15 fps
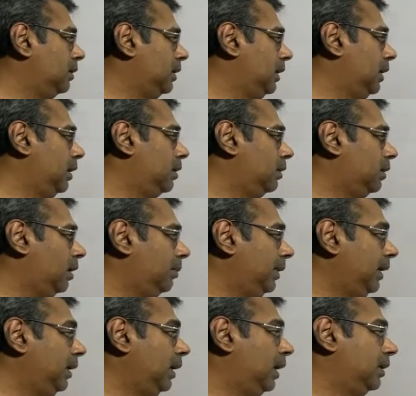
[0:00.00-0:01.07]
they are
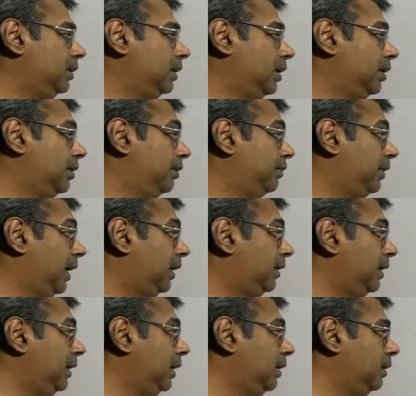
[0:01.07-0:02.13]
coming and they are
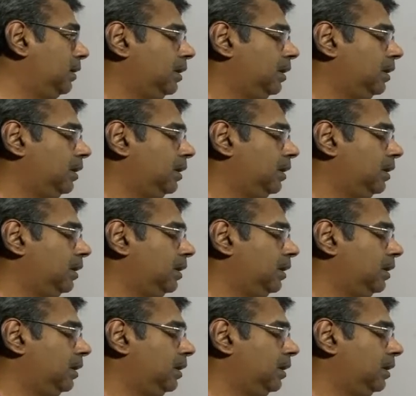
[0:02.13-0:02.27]
refracting and